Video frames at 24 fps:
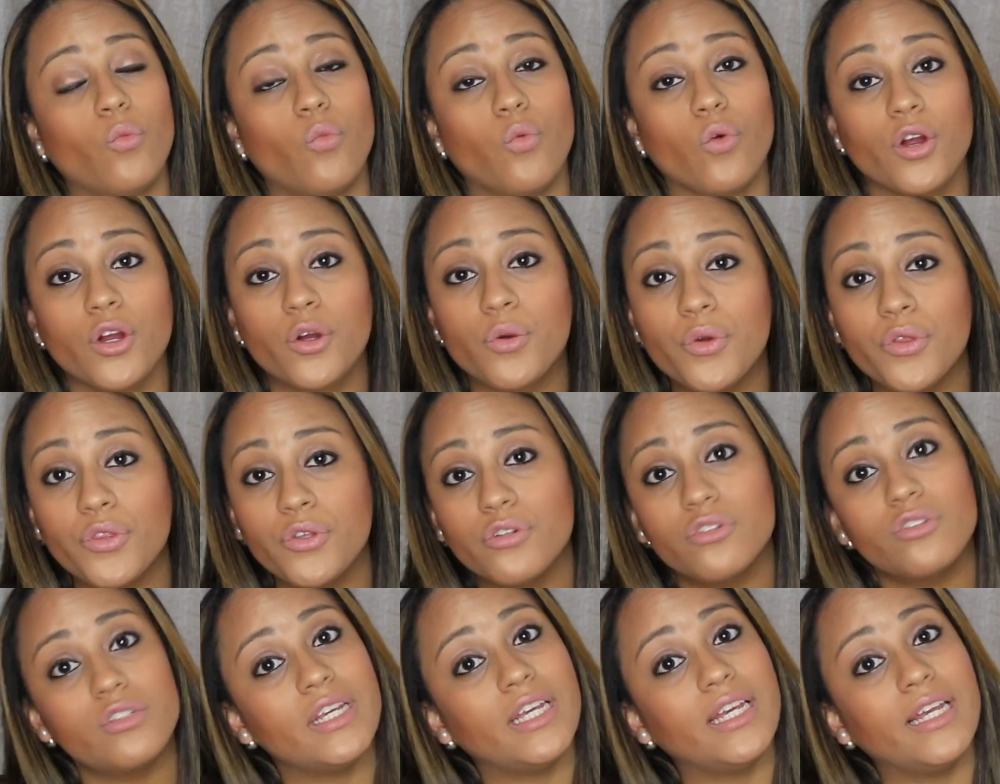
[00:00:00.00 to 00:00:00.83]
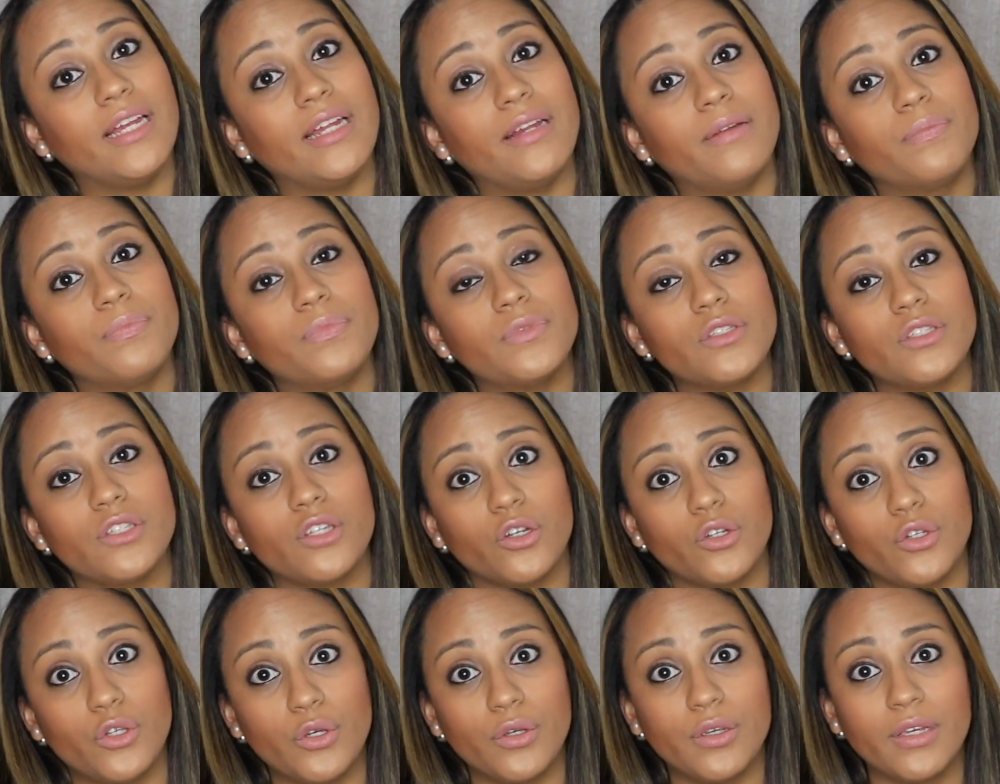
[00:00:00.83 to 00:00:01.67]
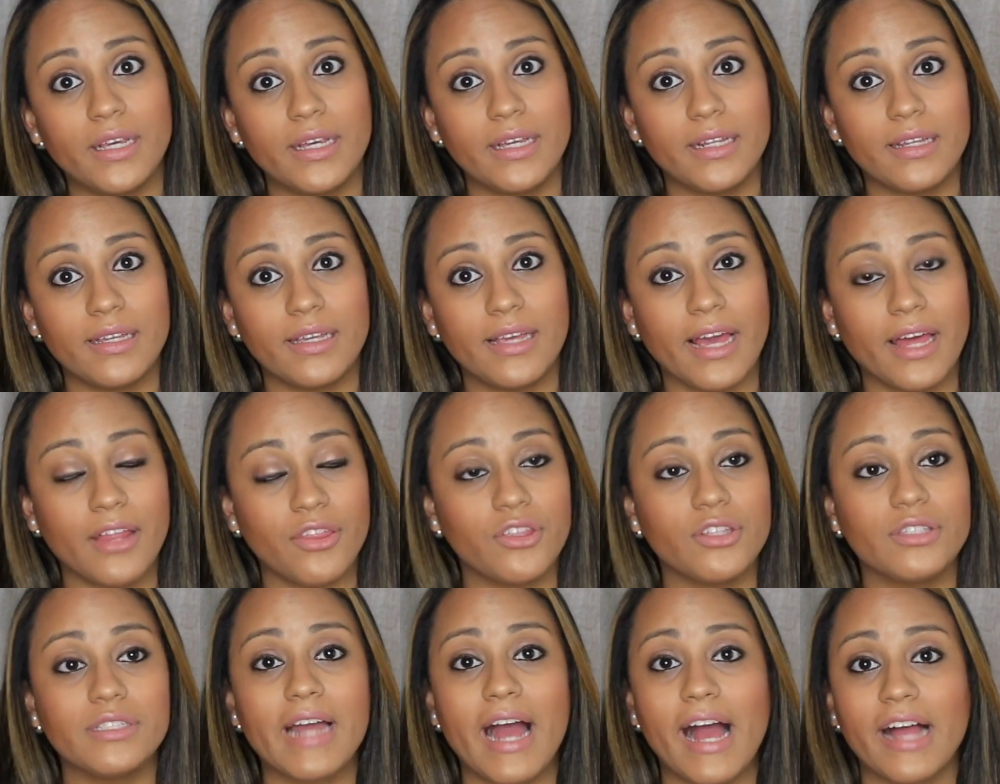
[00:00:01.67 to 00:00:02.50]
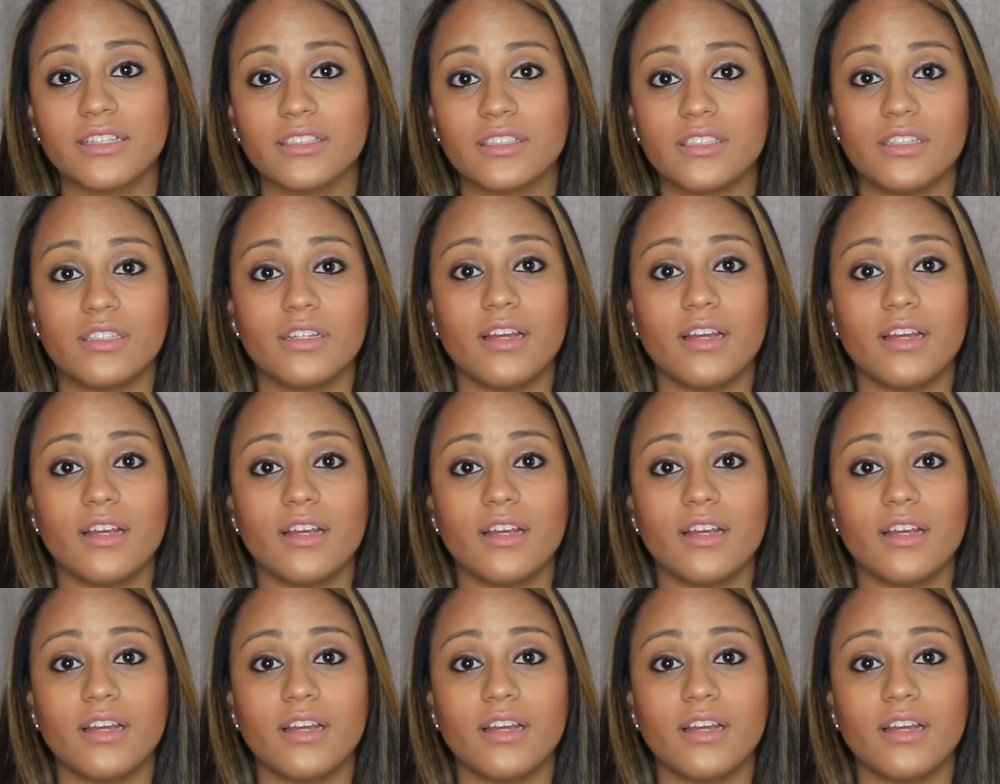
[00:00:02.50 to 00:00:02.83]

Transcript: work with your team so you can get the tasks